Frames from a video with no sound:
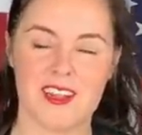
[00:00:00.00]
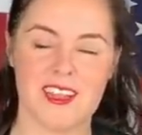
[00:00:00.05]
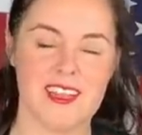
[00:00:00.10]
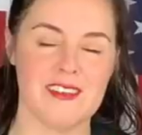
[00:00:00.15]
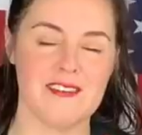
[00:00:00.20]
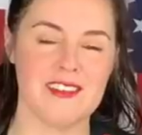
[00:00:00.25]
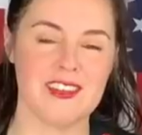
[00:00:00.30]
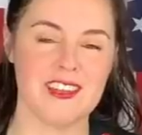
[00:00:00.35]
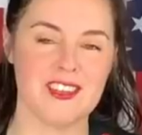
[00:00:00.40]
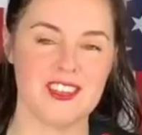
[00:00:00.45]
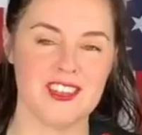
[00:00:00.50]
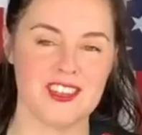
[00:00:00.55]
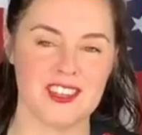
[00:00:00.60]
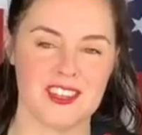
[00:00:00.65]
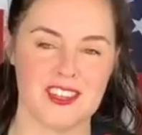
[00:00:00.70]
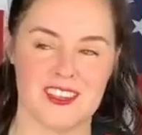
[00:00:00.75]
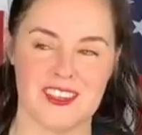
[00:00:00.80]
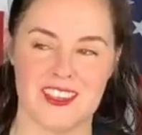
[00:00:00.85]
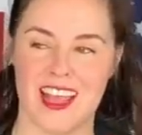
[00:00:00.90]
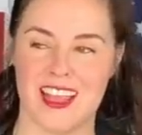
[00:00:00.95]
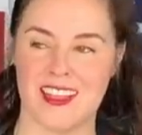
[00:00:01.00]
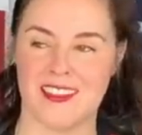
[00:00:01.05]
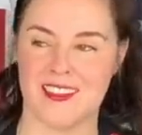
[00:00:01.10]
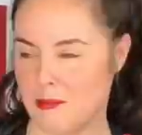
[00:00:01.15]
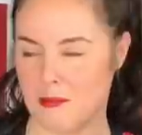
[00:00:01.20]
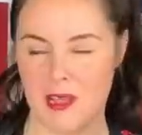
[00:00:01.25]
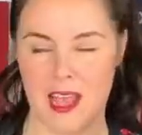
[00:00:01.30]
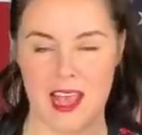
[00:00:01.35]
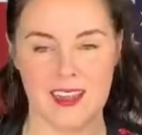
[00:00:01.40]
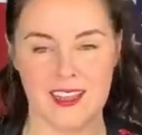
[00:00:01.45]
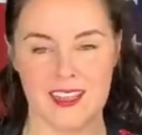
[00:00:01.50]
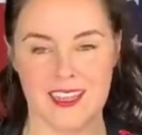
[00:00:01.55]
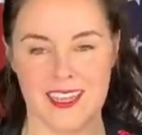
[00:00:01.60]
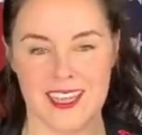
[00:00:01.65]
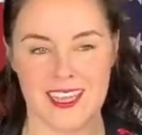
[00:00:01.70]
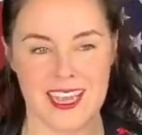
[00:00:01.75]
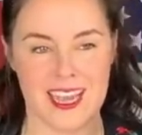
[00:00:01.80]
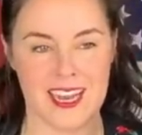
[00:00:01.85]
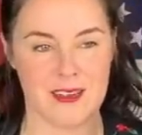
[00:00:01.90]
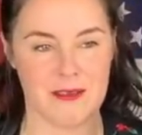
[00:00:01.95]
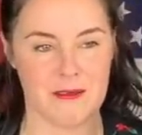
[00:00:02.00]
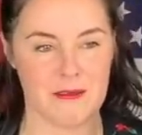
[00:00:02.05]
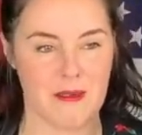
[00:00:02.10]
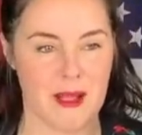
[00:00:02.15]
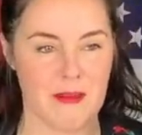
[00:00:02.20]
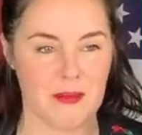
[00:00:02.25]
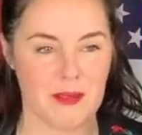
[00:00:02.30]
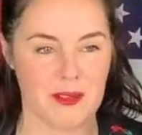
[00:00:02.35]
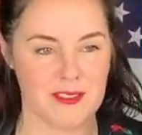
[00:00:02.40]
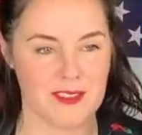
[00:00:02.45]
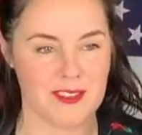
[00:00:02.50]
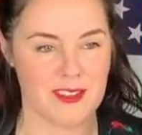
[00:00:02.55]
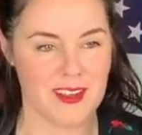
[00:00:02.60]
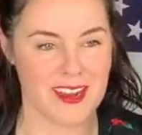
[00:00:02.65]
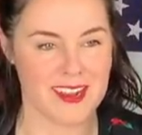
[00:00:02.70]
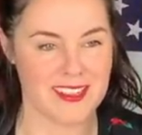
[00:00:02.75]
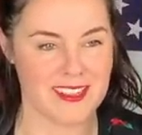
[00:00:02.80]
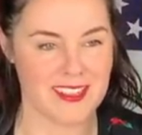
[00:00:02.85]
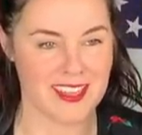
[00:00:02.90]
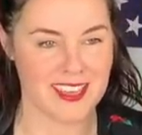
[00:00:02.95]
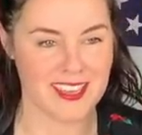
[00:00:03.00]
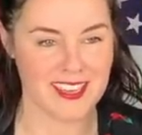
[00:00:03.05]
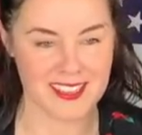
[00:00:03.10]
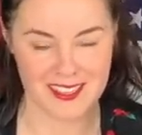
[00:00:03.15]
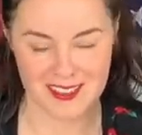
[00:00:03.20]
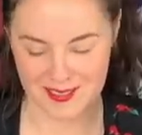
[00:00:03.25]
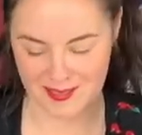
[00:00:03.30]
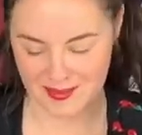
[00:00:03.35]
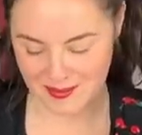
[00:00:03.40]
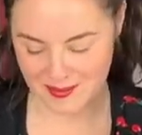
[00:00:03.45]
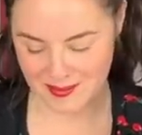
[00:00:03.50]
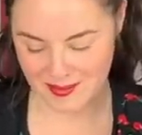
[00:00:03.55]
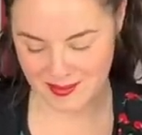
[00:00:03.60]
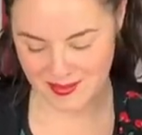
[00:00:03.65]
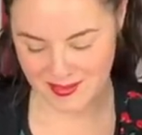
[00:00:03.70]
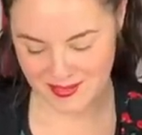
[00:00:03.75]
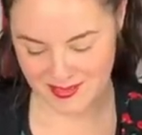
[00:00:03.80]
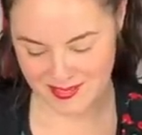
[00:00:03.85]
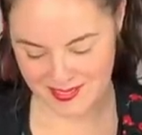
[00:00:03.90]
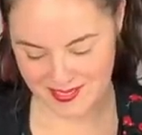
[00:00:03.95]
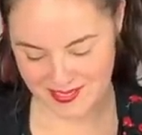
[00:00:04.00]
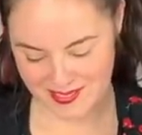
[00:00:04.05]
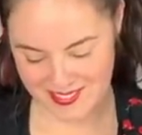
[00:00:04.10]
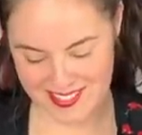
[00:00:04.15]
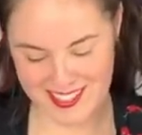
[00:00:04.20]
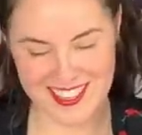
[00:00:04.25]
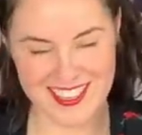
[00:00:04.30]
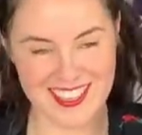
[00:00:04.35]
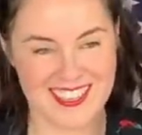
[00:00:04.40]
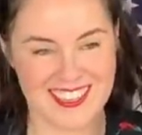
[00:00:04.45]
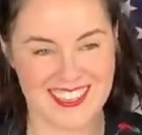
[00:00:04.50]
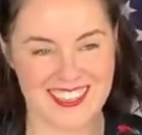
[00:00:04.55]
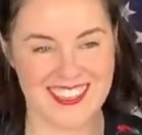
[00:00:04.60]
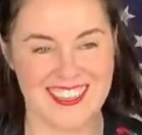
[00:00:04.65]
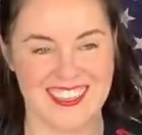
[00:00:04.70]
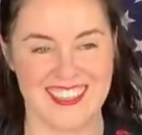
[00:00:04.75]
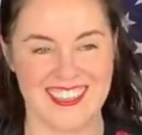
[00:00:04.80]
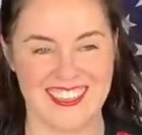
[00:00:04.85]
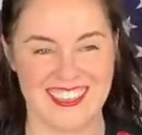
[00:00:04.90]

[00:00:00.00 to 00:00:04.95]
cleavage? She's not rallying any rebels or anything. No one will take her seriously